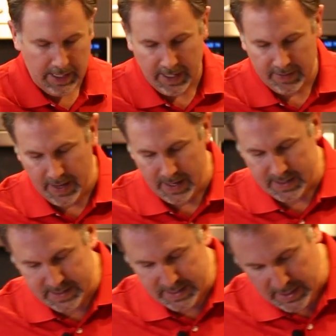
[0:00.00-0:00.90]
Get
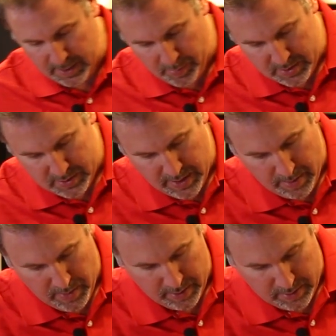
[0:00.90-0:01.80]
that deep into
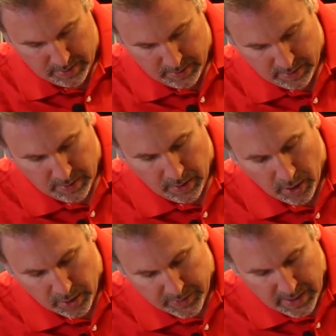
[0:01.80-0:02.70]
that meat,
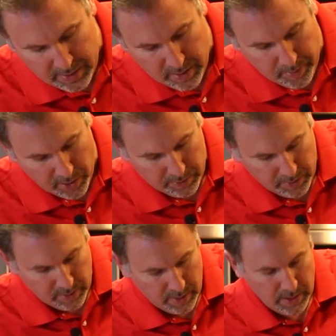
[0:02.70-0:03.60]
all the way down to the bone.
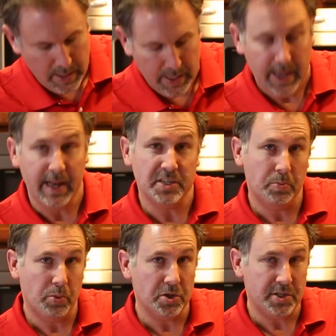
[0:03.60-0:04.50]
And as
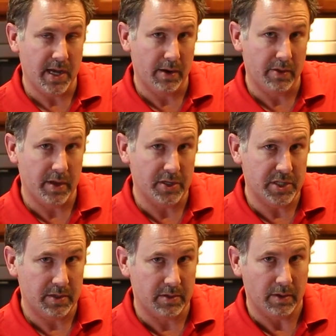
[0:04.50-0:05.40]
you push down on the
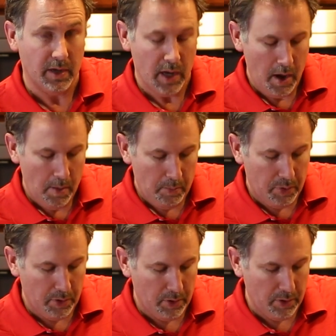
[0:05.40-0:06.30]
injector,
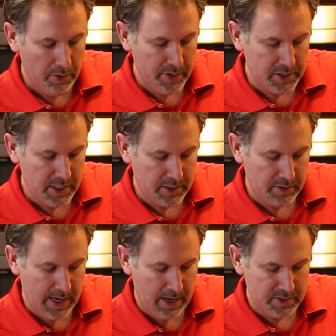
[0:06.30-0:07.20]
pull the
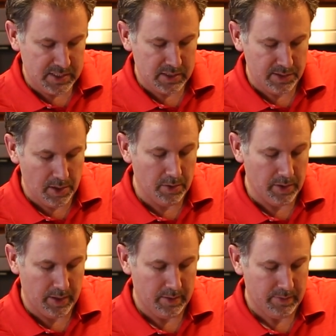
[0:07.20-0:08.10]
injector out
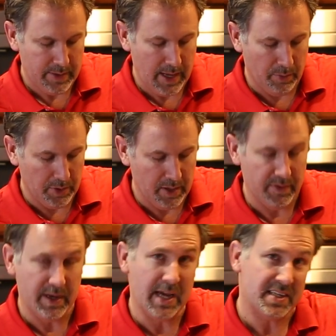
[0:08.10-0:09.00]
slowly. That will give
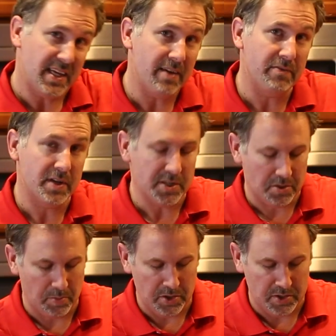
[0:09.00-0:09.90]
a nice even
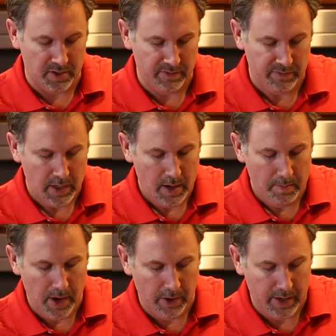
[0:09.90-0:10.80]
distribution of
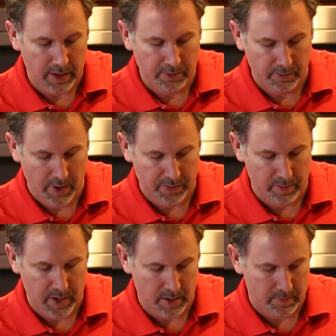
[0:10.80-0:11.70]
marinade throughout
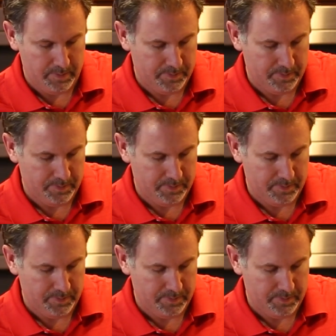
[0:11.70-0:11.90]
the meat.